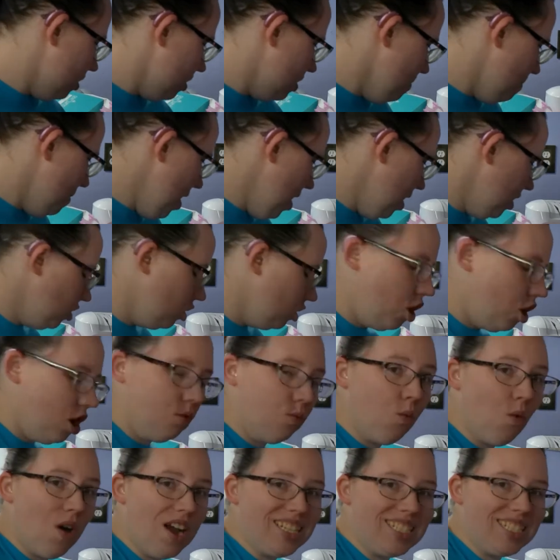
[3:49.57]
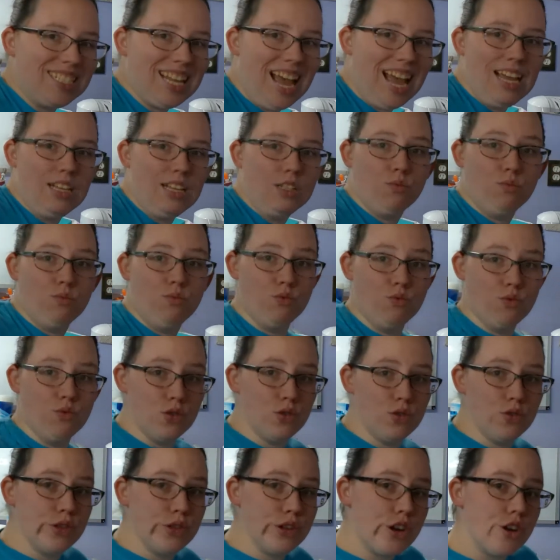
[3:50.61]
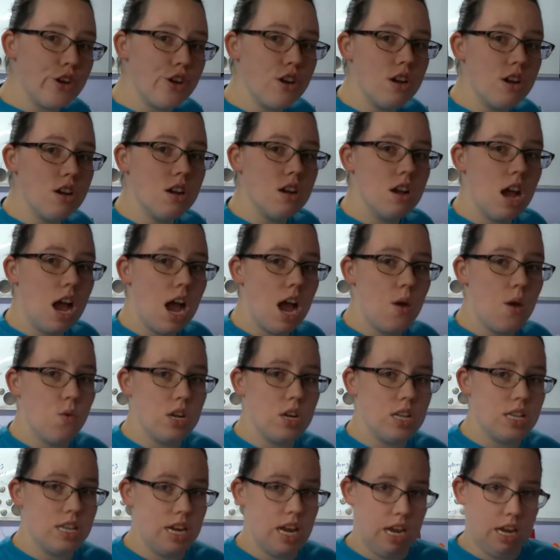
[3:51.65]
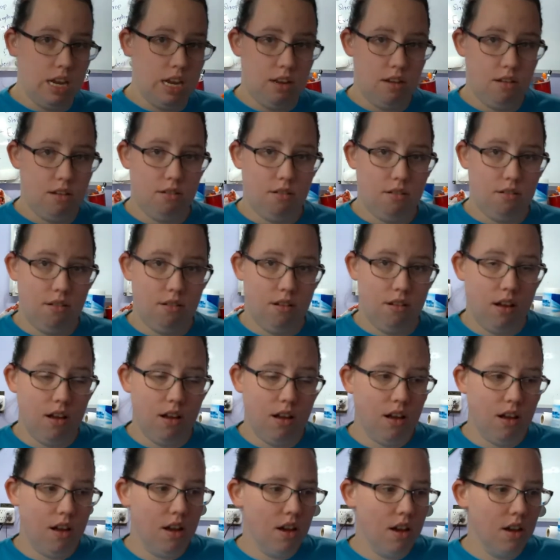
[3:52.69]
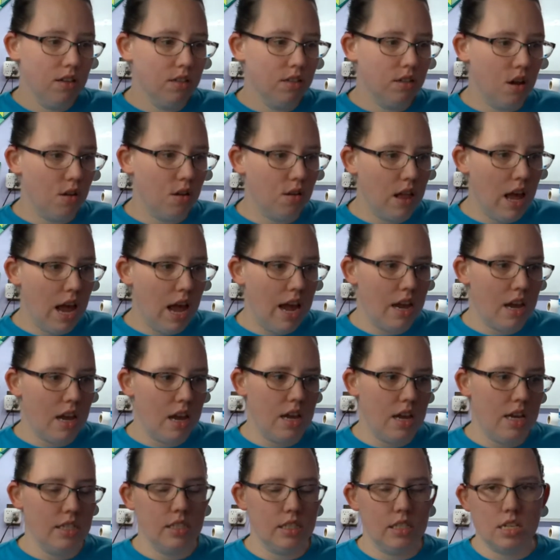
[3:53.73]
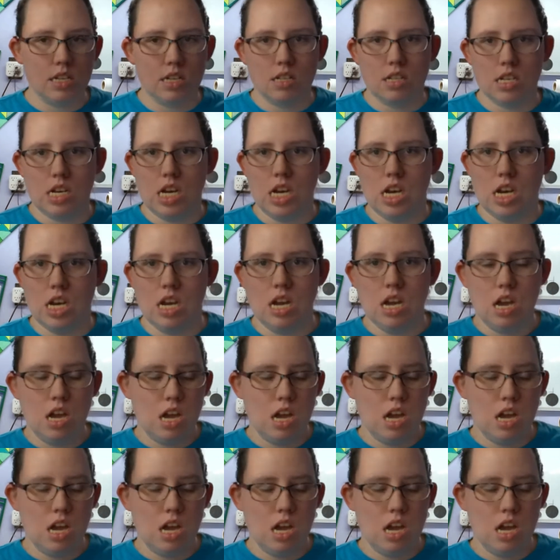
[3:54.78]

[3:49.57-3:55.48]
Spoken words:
depends on what size ruler I would need. So like instantly